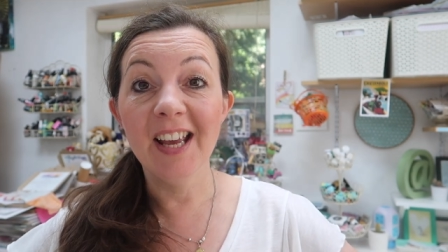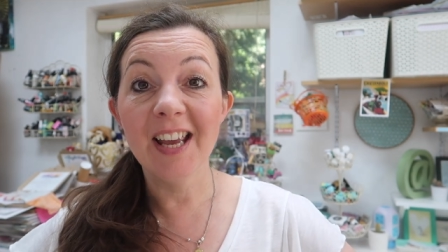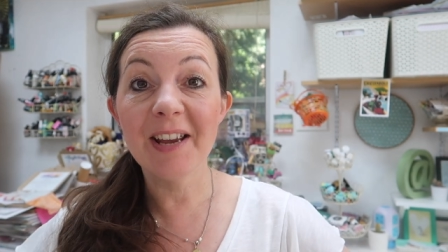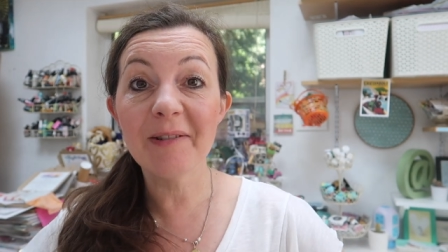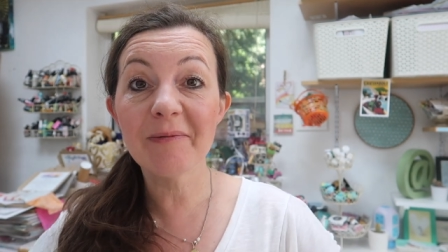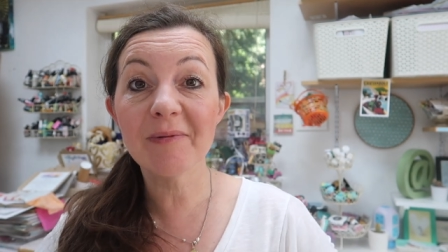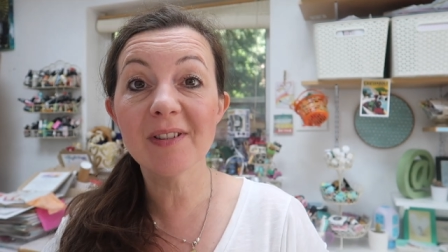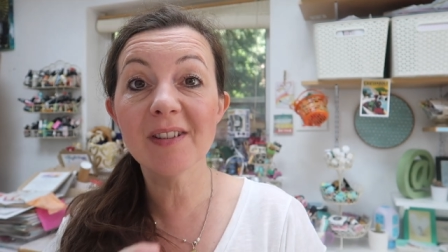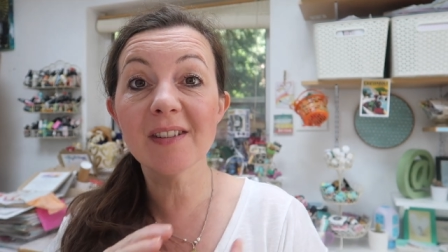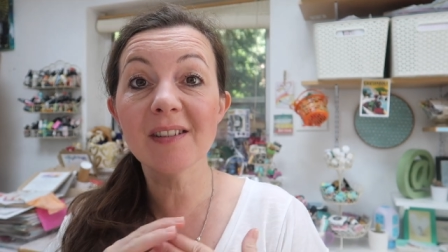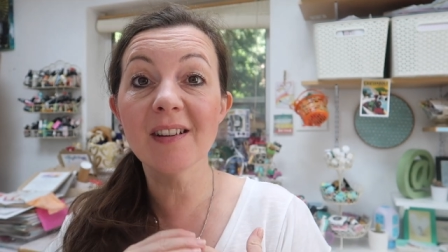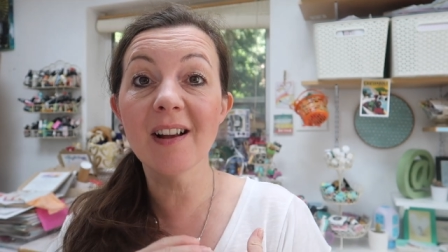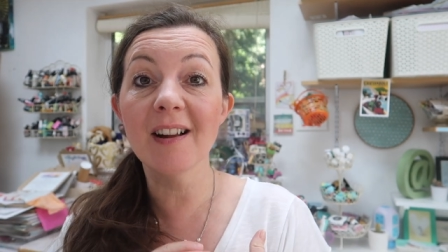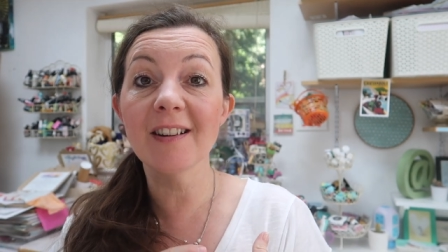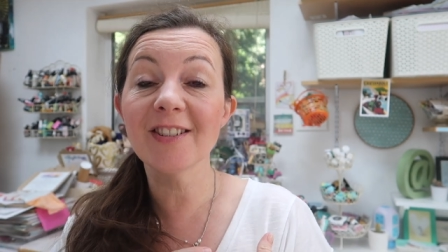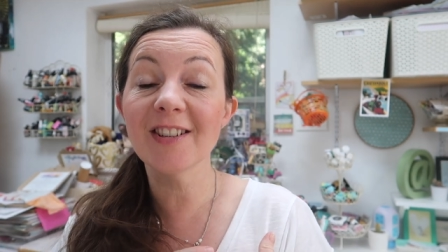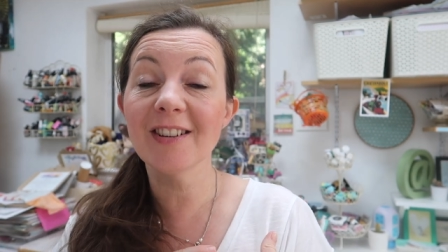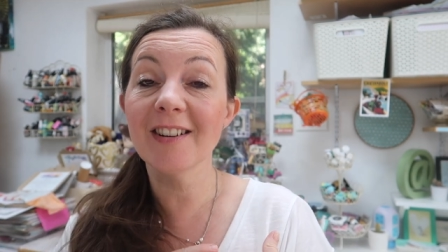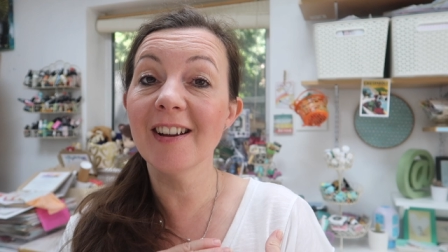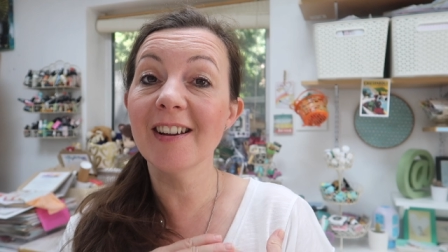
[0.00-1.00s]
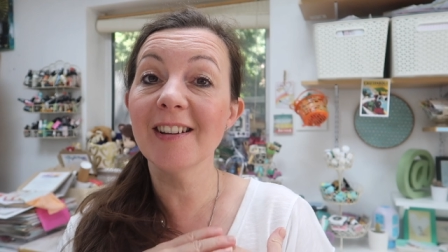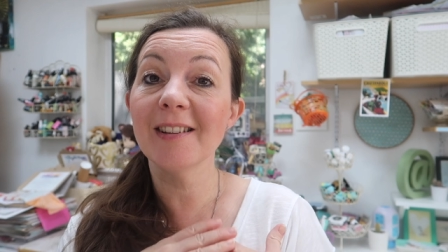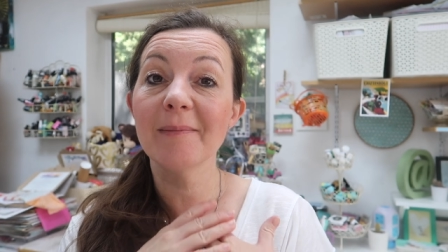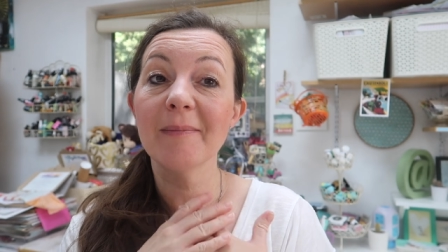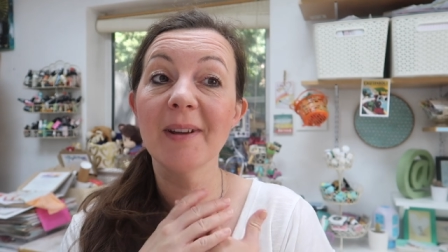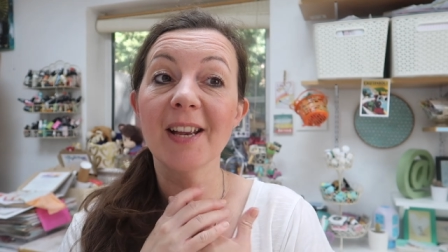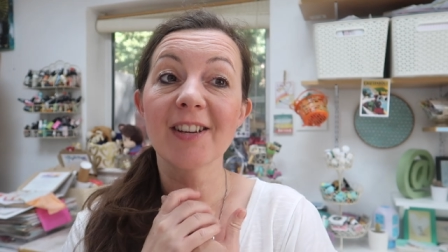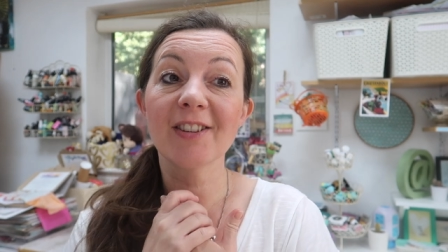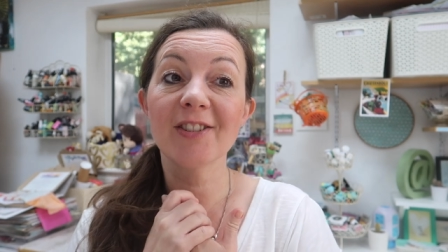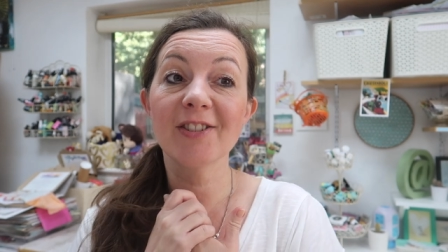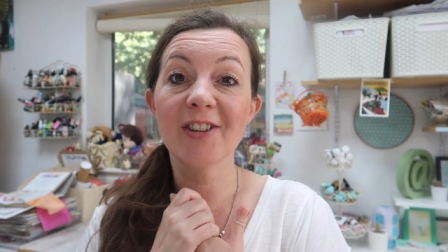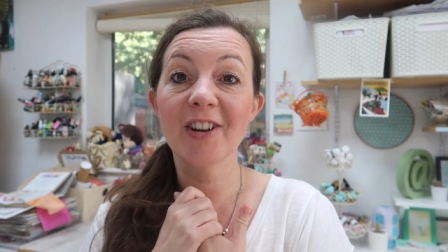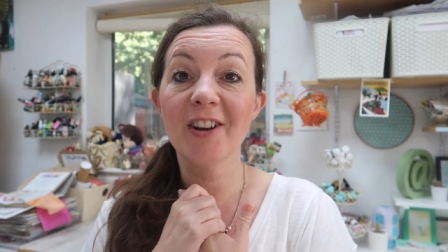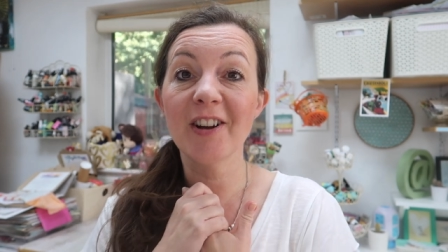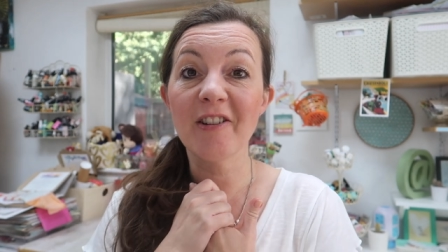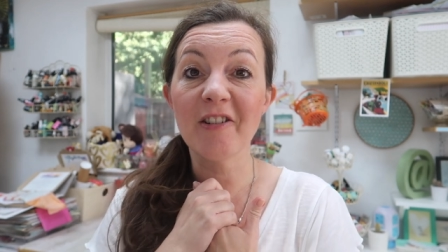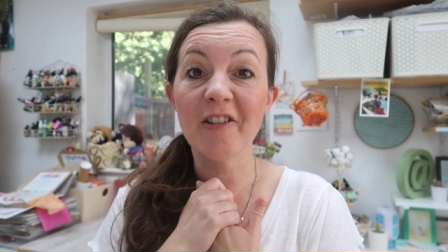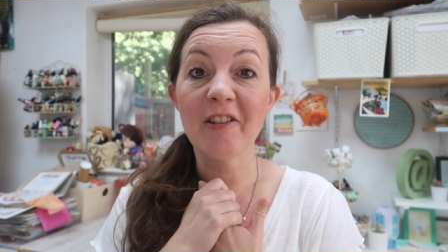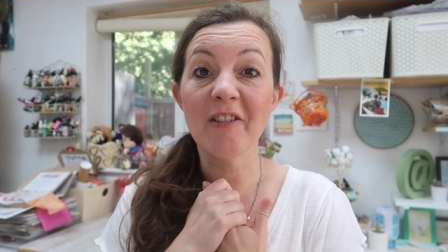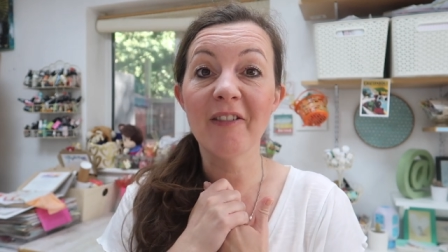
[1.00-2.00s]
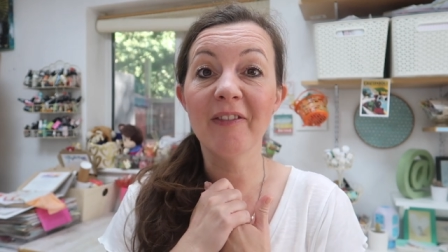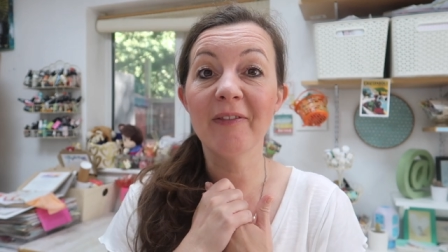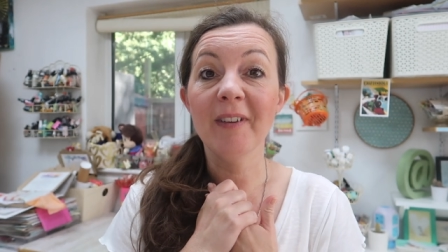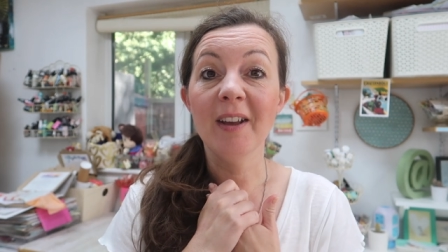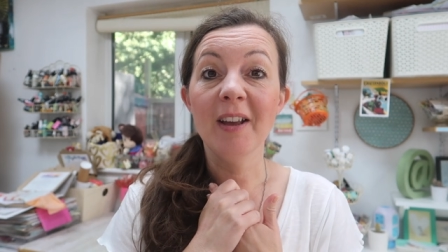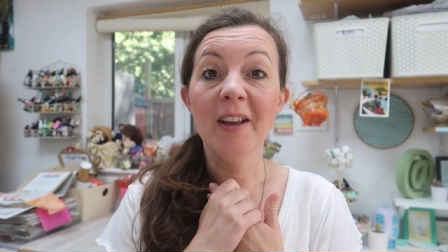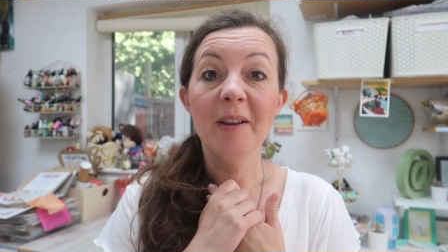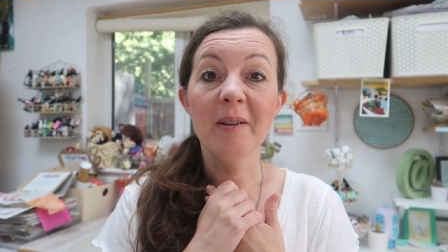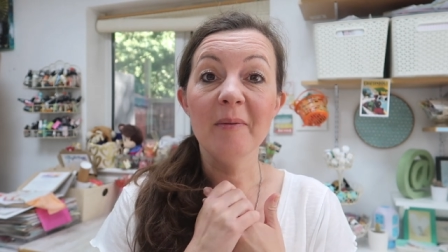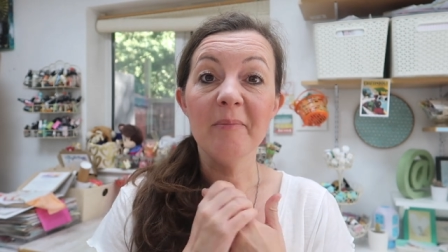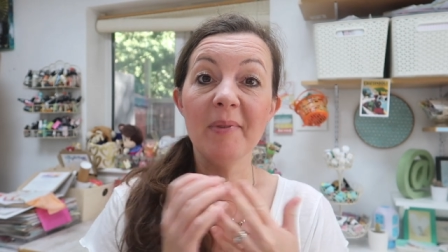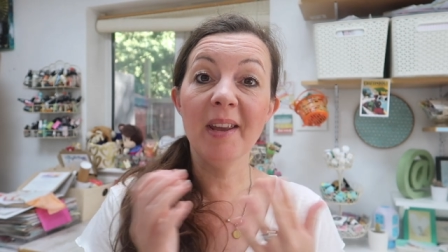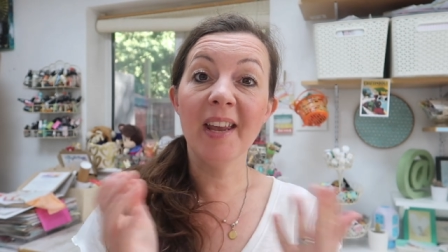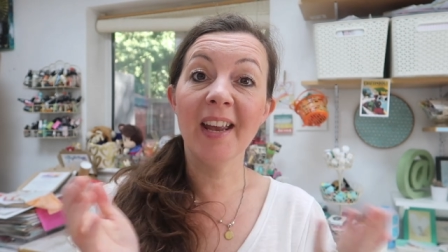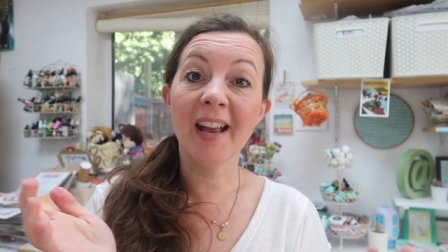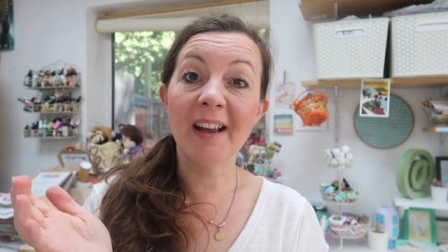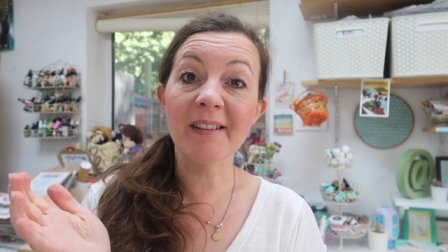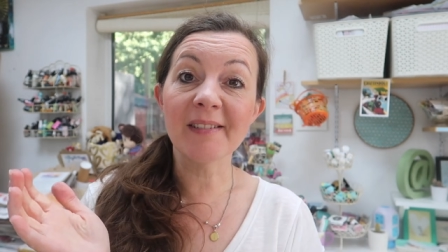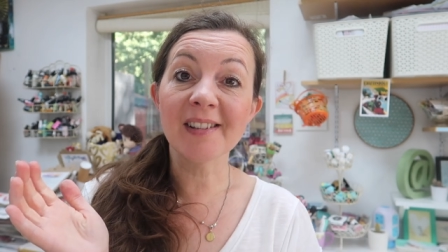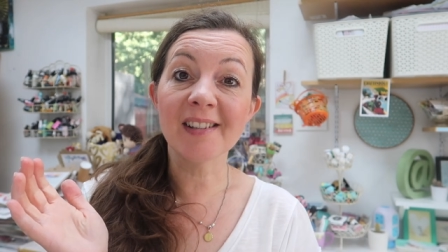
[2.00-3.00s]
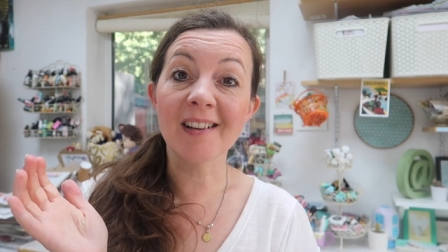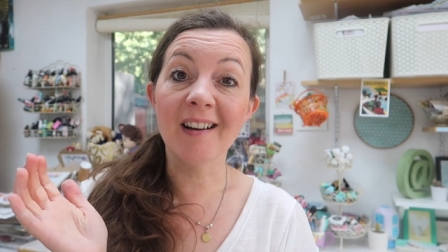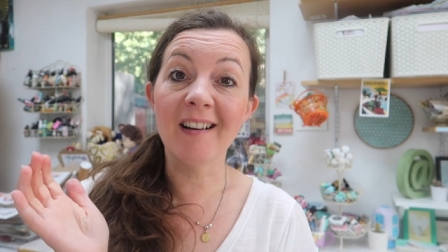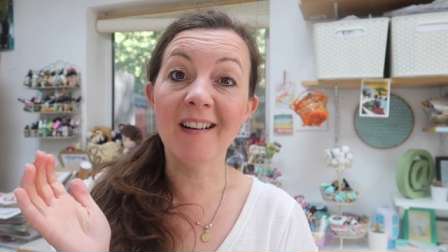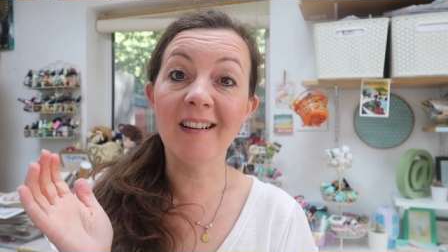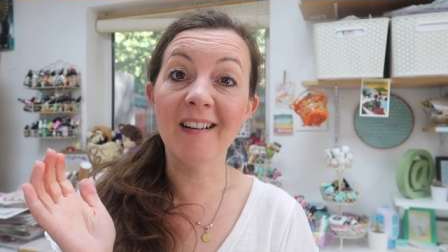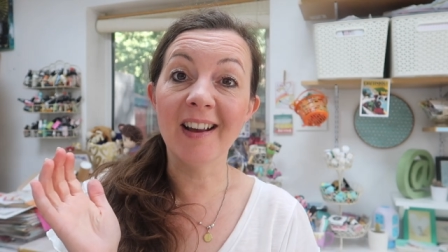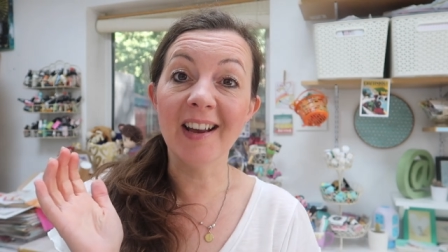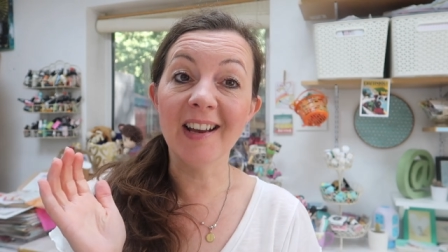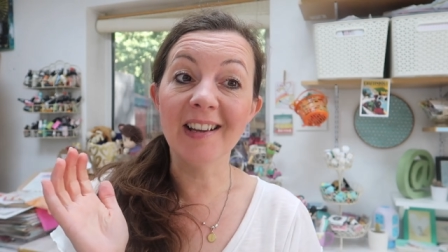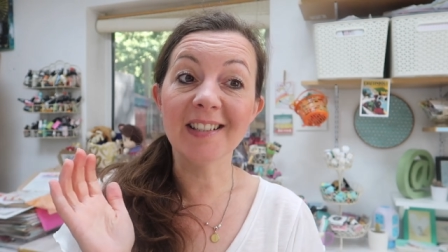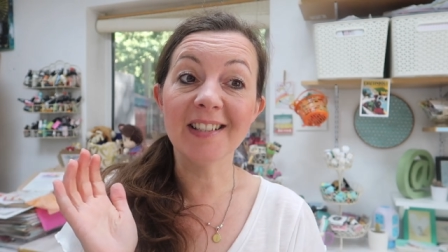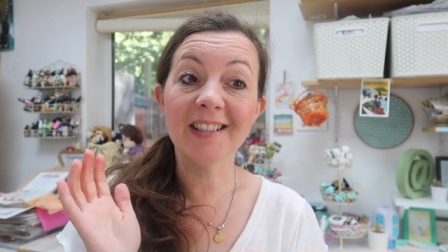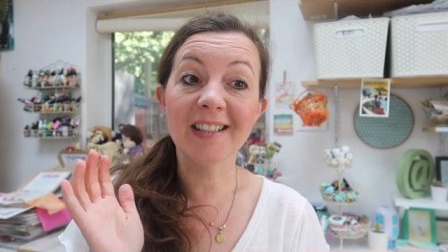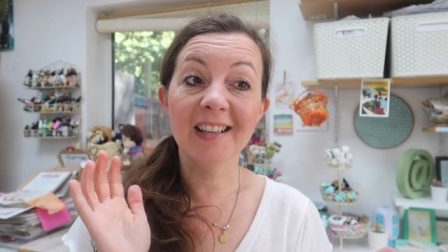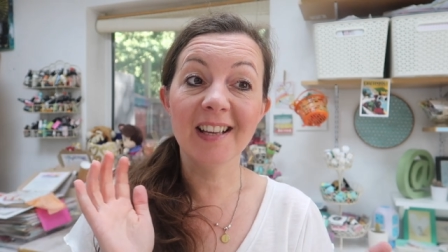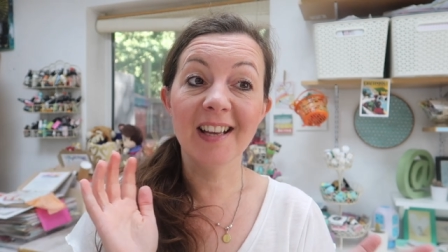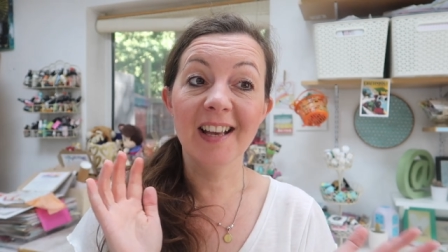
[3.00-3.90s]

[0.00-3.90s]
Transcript: It was such a nice mixture of being outside,